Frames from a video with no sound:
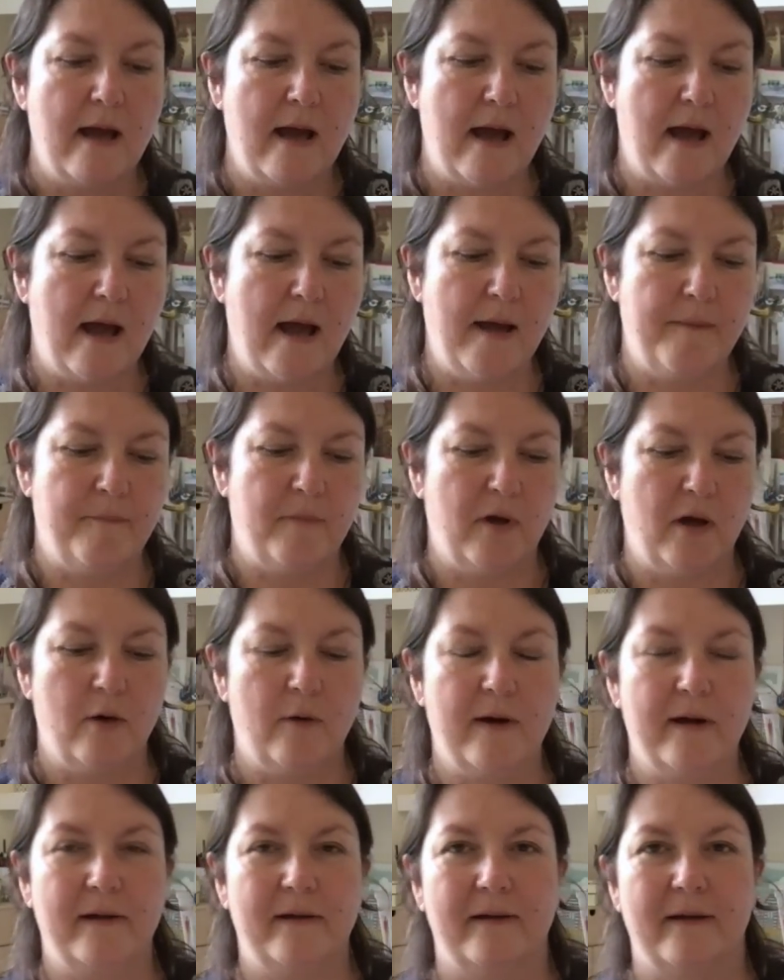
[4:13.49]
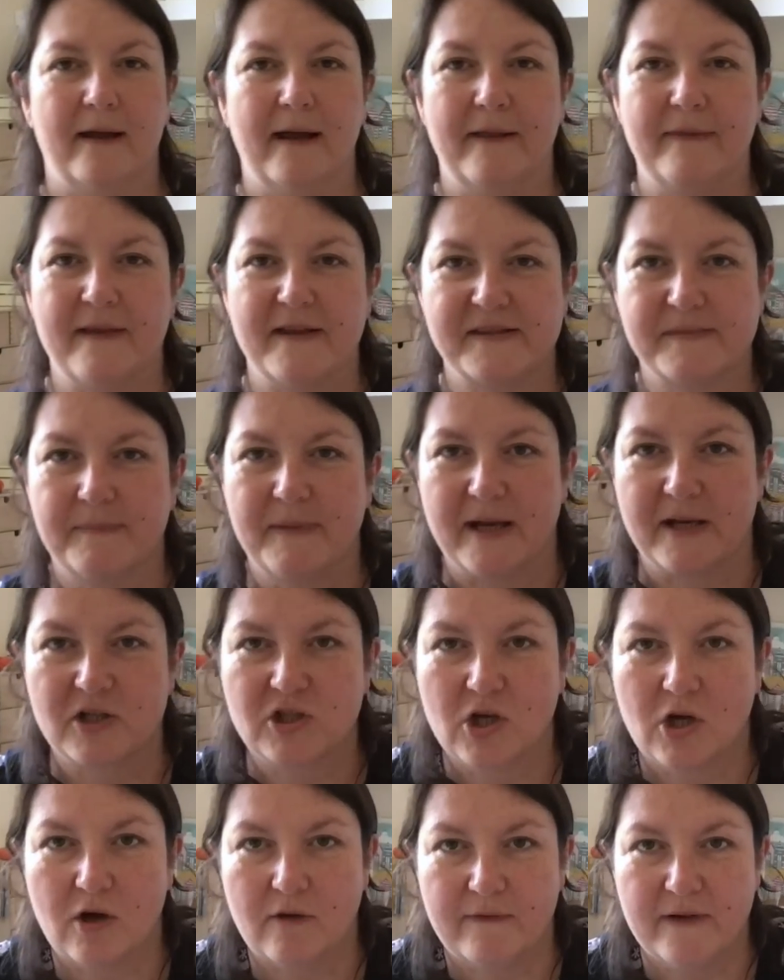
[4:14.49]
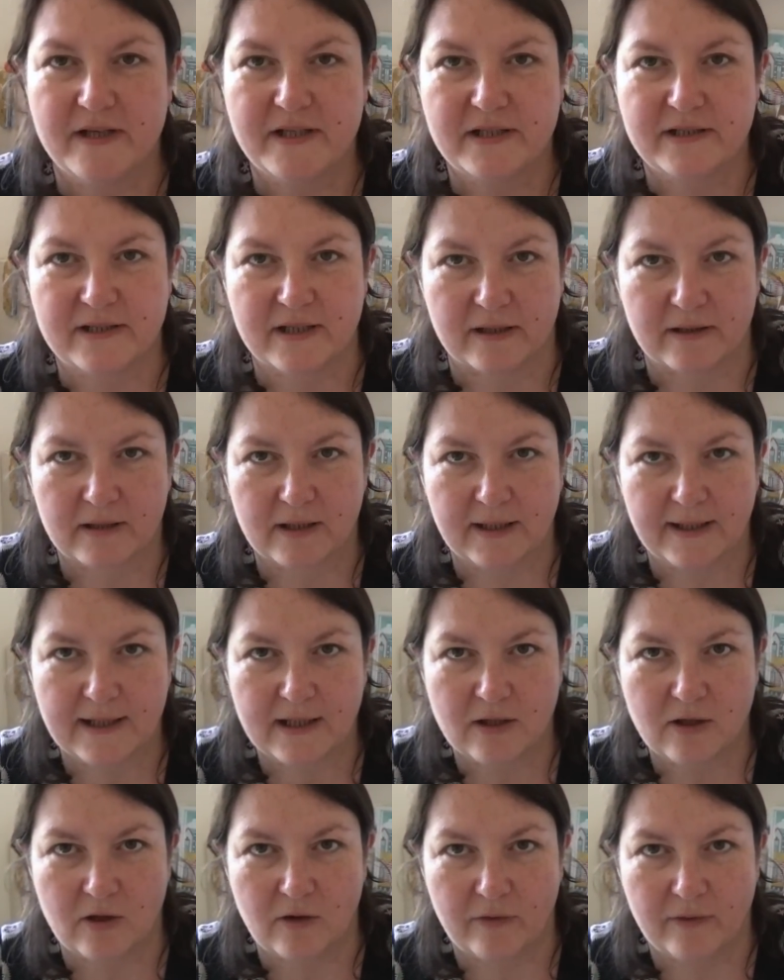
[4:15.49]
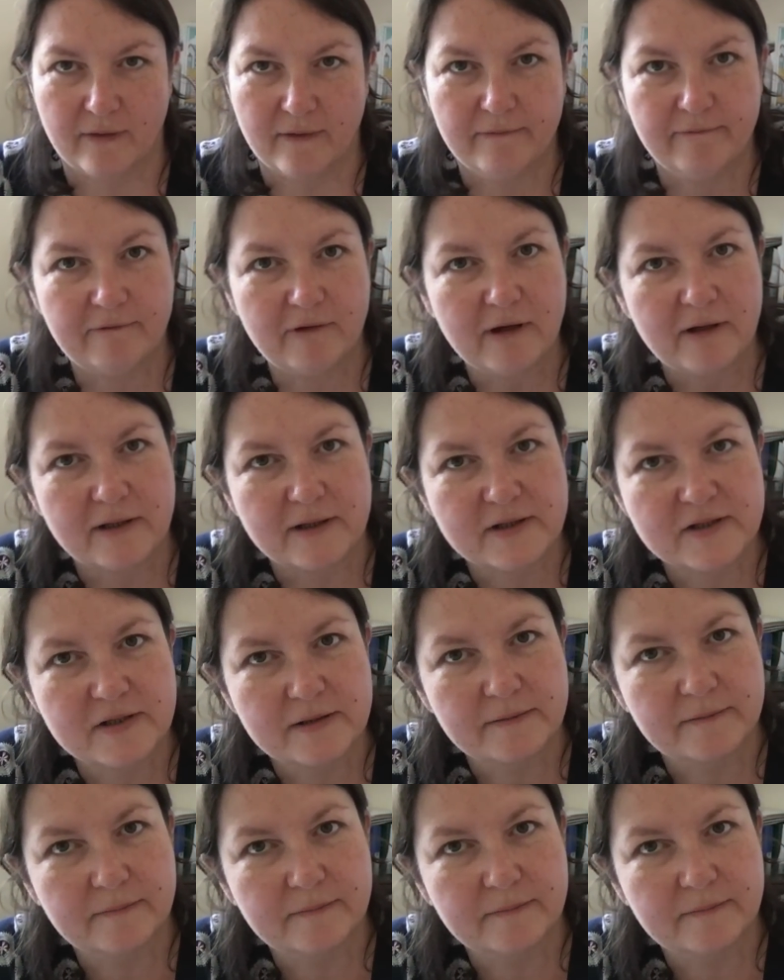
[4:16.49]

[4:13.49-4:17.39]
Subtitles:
Oh, and there's a picture of a duckling on the front.